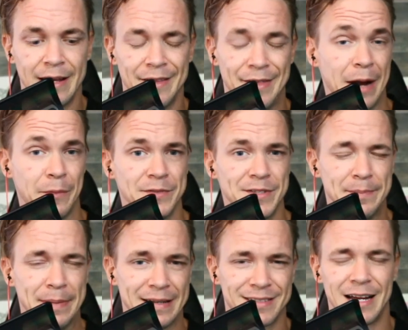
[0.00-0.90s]
that was the
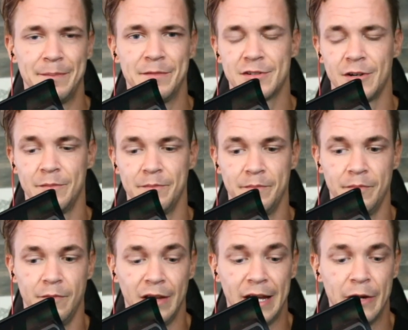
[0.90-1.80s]
best time to start
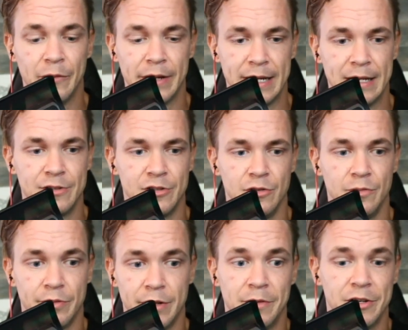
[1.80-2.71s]
layering into
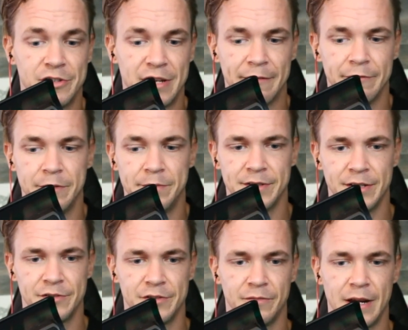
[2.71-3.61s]
pretty much every
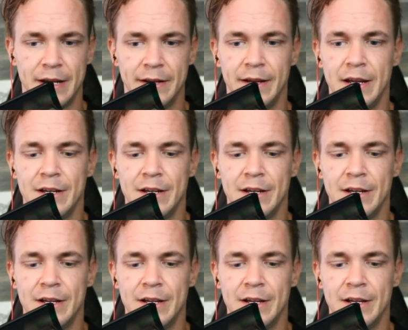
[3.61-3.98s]
position, right?